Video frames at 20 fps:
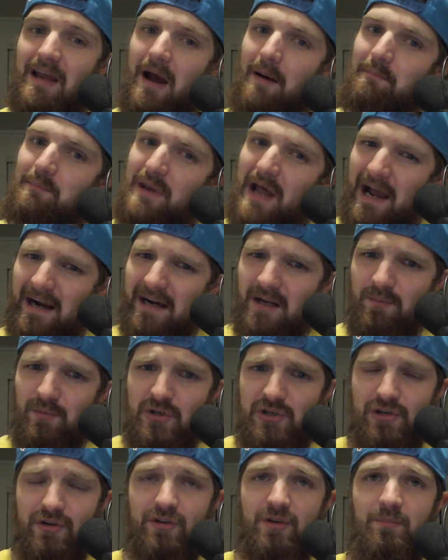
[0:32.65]
I'm not going to be
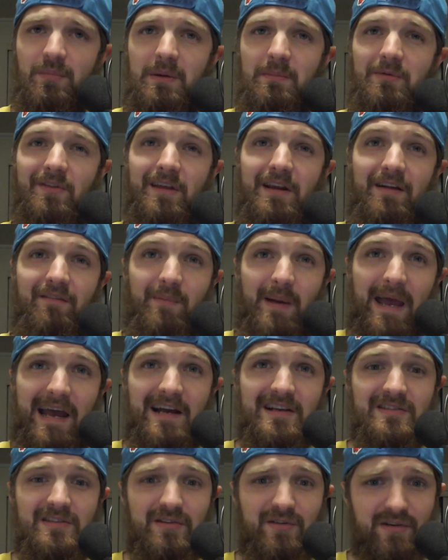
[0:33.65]
sharing the people that have
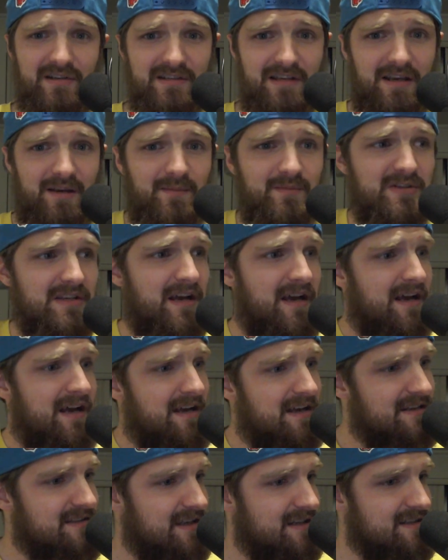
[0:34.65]
passed their exams
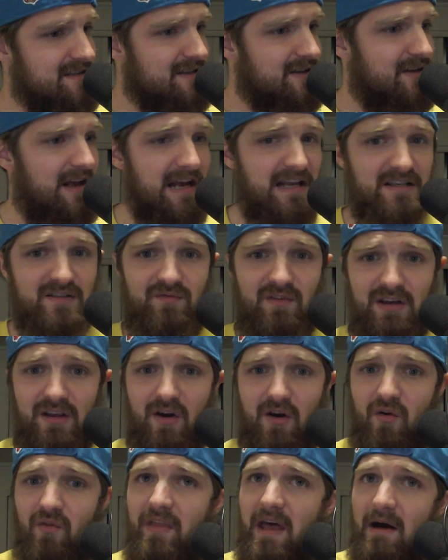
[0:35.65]
since the last
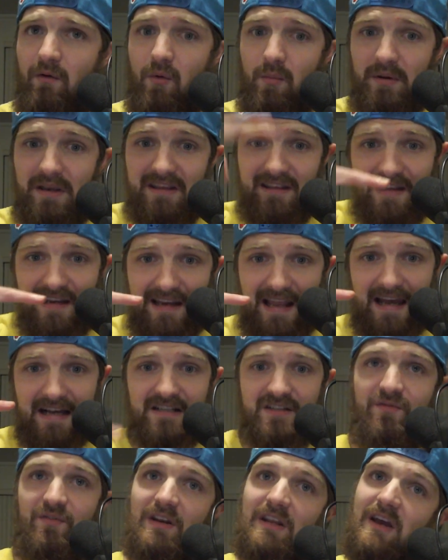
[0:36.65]
video. That will be in the
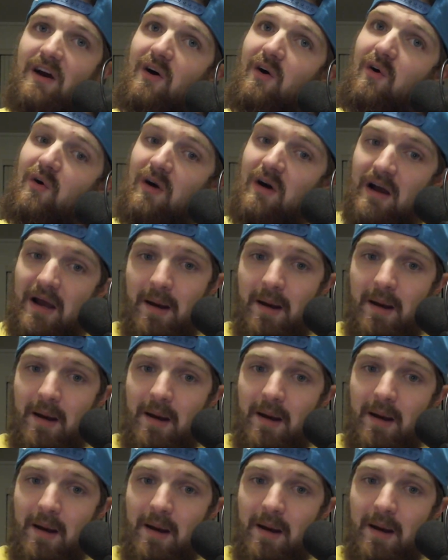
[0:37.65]
next video.